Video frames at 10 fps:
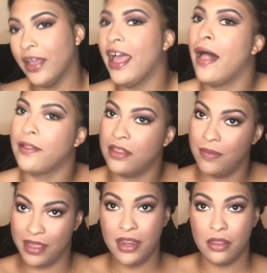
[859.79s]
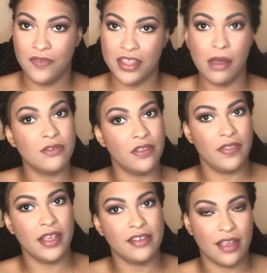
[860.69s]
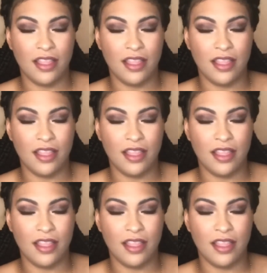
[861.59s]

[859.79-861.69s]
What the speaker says: how I look in the beginning of the video to this.